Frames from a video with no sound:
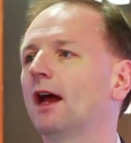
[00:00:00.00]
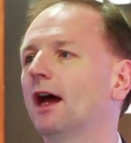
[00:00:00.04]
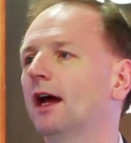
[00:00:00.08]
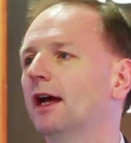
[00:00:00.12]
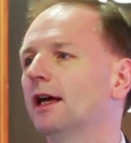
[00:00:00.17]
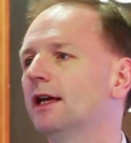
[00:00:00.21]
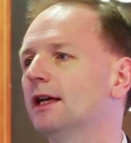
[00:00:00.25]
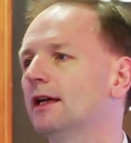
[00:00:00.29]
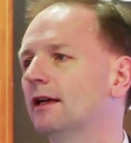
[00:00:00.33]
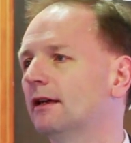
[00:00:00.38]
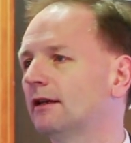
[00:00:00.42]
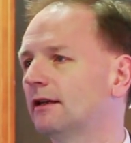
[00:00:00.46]

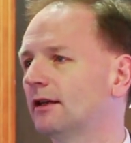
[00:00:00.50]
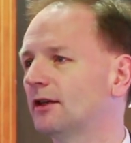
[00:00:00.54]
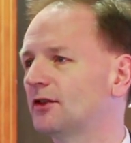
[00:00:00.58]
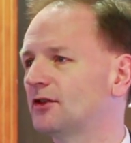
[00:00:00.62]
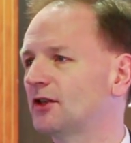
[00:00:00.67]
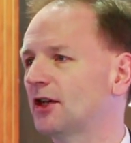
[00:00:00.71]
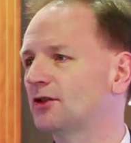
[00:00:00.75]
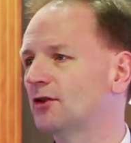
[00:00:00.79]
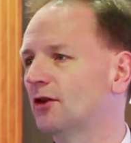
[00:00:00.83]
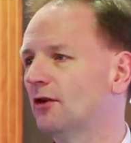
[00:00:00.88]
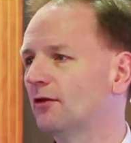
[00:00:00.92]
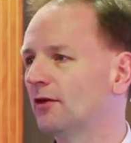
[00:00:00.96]
a
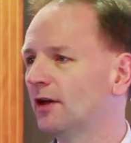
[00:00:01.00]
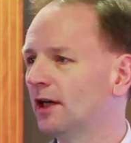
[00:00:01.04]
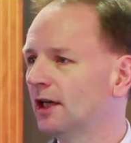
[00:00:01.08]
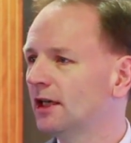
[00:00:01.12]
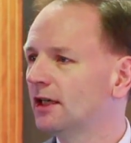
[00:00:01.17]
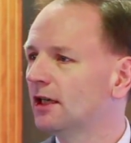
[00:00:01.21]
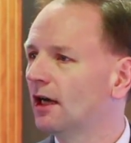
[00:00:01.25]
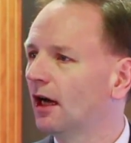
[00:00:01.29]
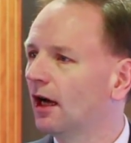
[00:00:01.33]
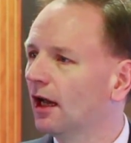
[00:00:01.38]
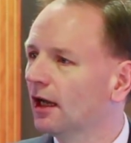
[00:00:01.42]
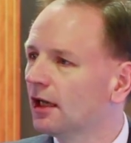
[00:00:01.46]
set of
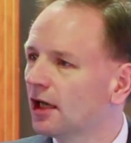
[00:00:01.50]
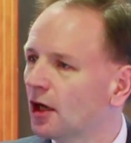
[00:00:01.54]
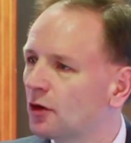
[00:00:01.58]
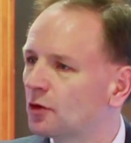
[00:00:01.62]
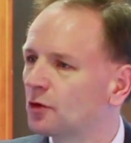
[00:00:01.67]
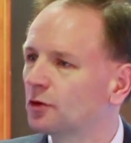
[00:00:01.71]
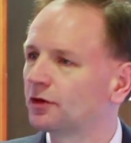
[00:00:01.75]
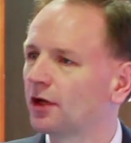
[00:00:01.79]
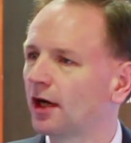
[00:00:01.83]
local